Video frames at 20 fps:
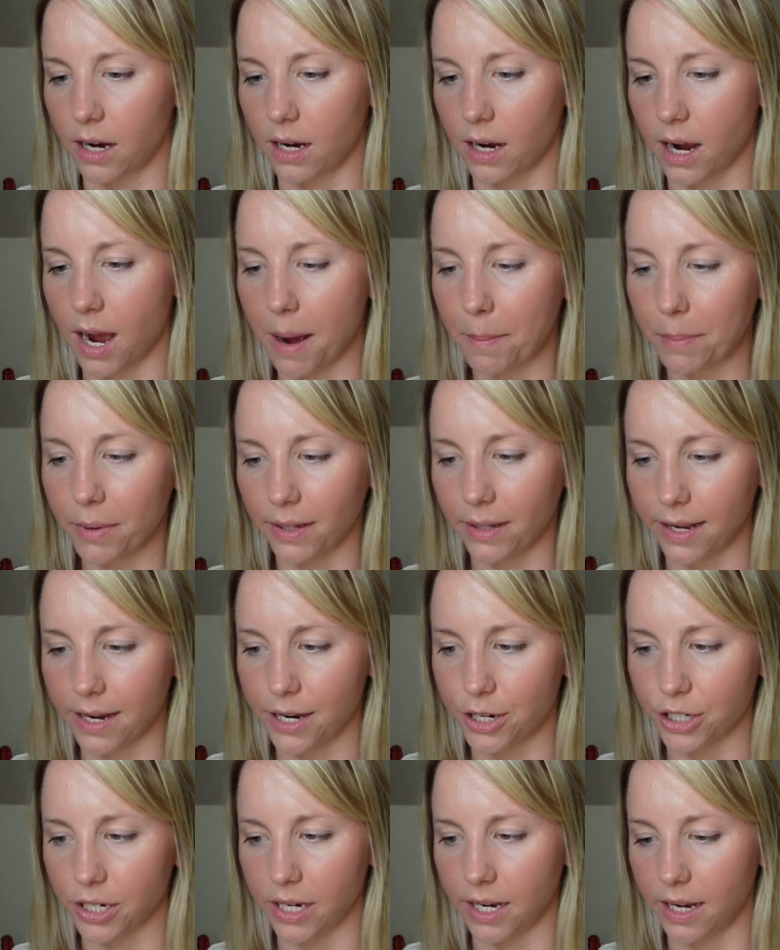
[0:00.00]

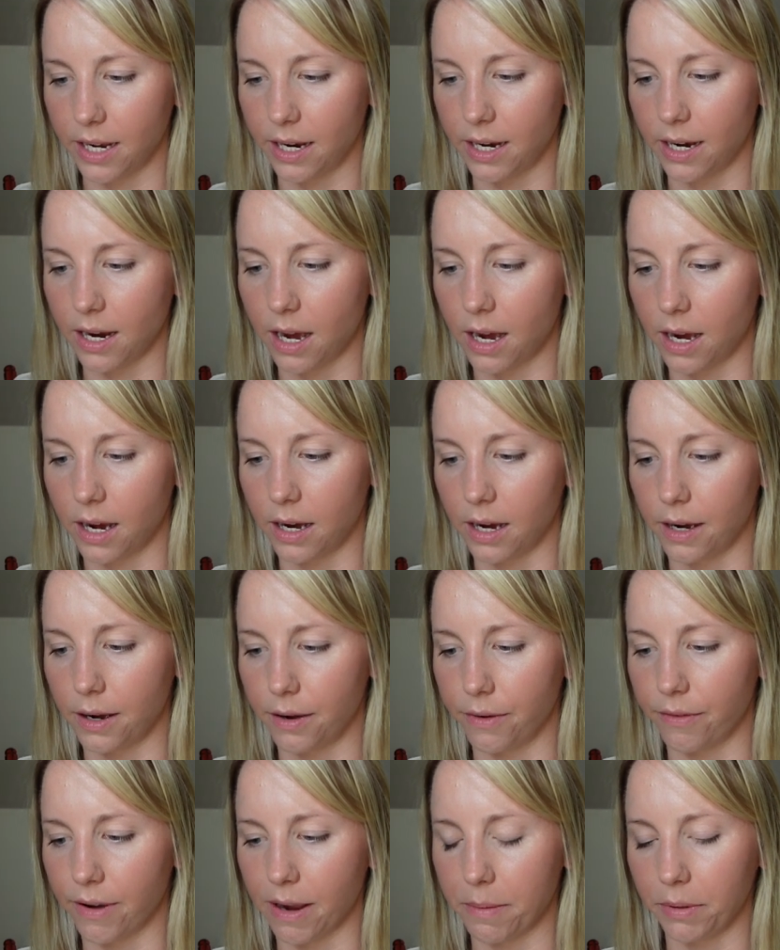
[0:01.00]
compilation
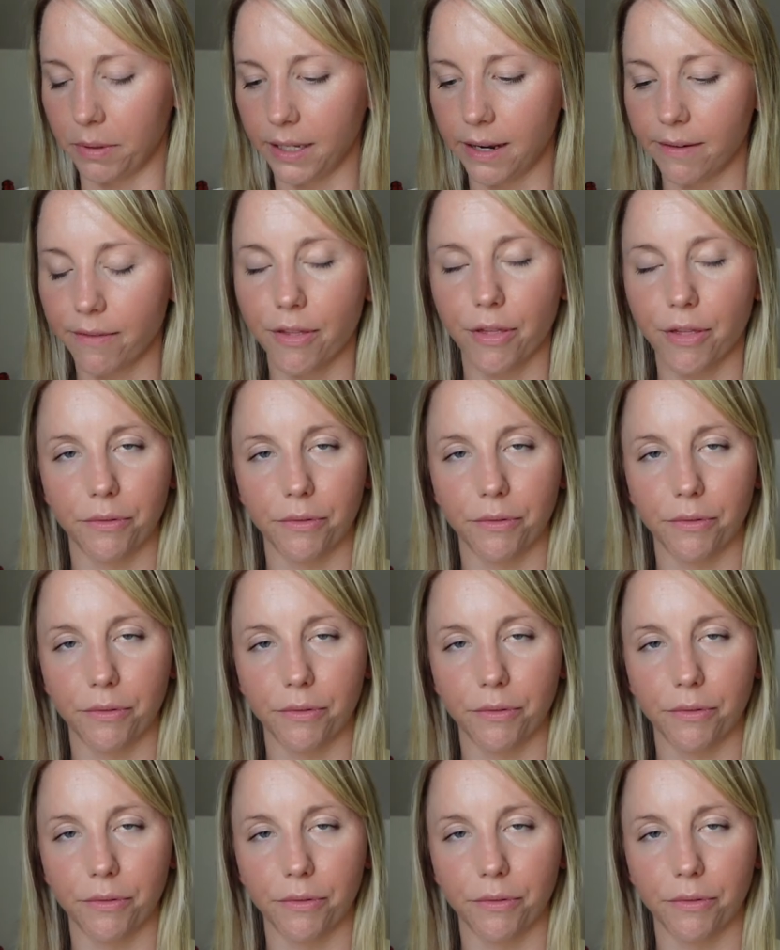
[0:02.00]
of, I believe,